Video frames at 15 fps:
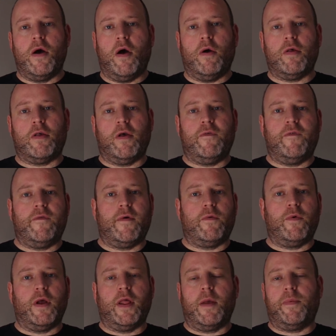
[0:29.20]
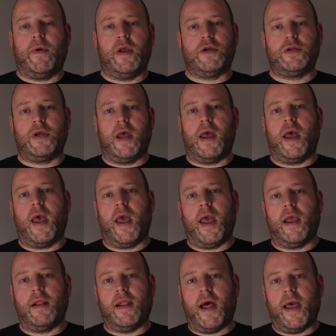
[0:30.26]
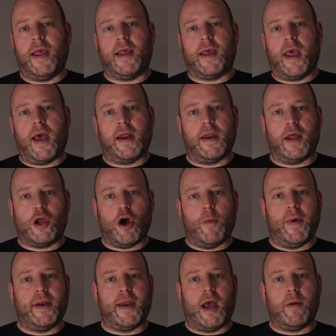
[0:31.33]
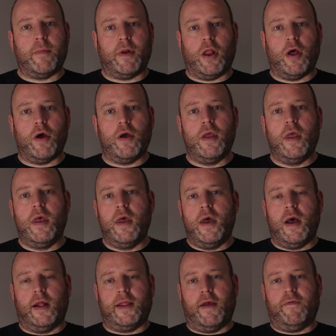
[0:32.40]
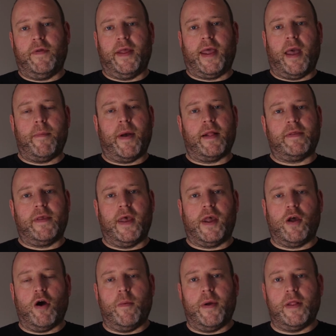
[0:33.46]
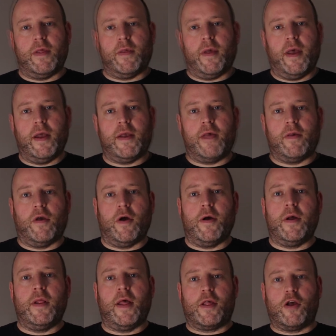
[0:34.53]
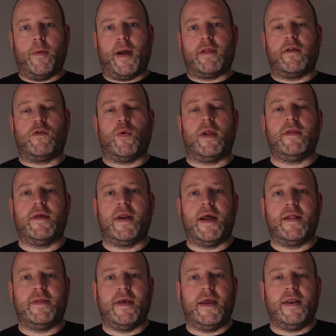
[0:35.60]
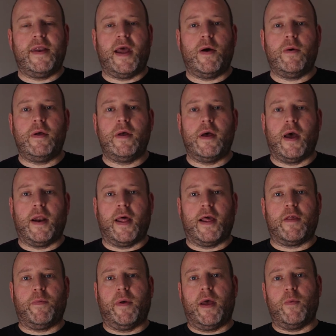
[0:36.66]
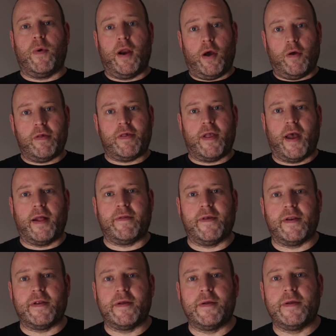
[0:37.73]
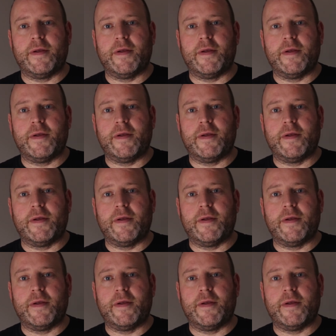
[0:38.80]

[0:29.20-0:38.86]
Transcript: Also, I really appreciate a like and a comment down below. I'll definitely get back to your comments. Yeah, so let's go back to twenty nineteen now and I'll explain where it all started.